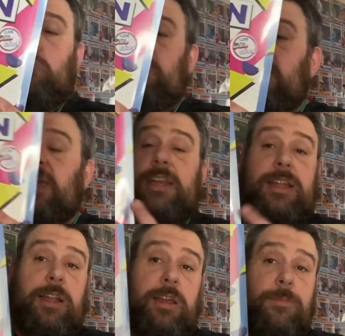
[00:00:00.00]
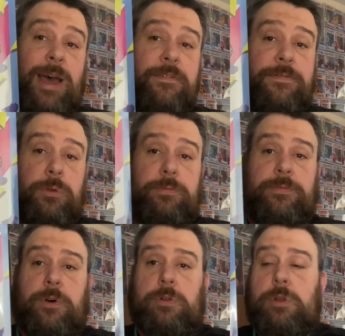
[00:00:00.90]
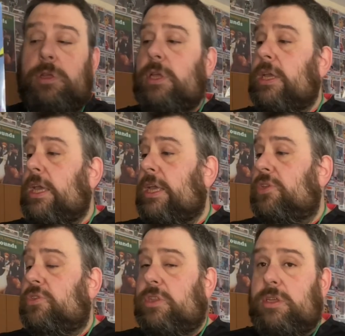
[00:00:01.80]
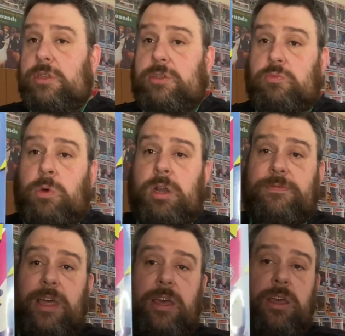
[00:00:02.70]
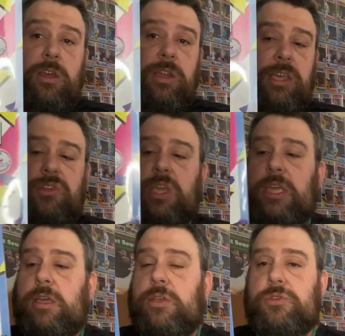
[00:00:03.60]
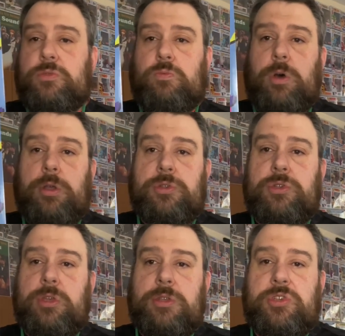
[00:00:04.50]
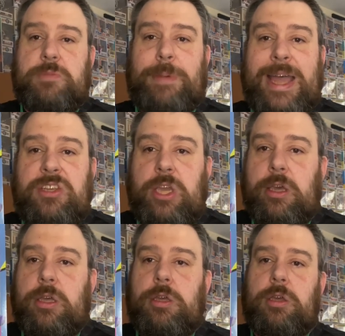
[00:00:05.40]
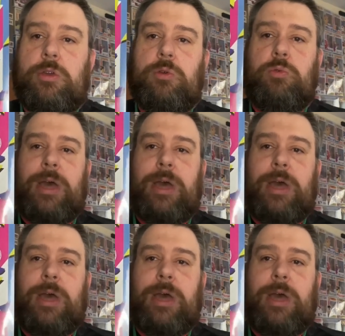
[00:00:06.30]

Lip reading: One thing I did learn about Fun Fun is that one of their early singers was Spanier, who